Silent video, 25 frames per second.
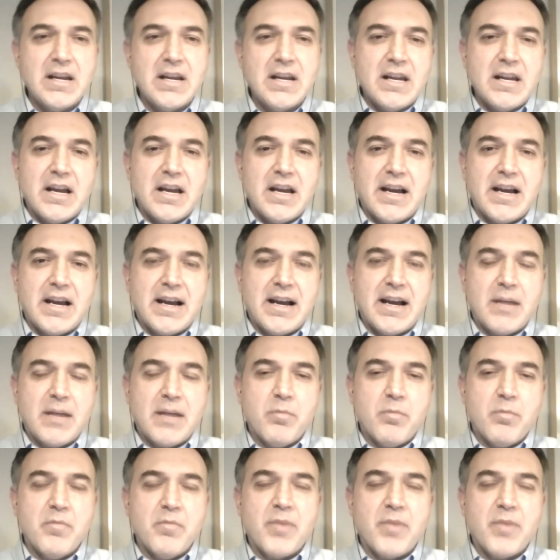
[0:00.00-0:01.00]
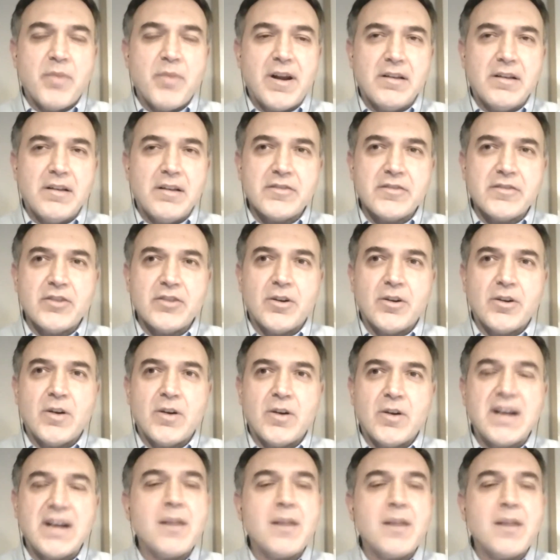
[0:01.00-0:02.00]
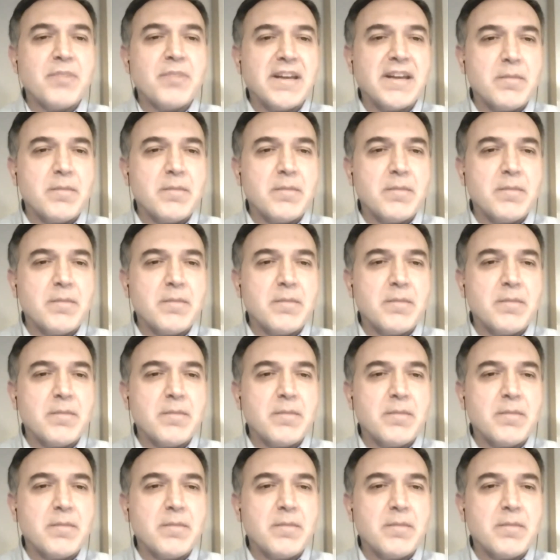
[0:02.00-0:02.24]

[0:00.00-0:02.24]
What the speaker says: but also accompanied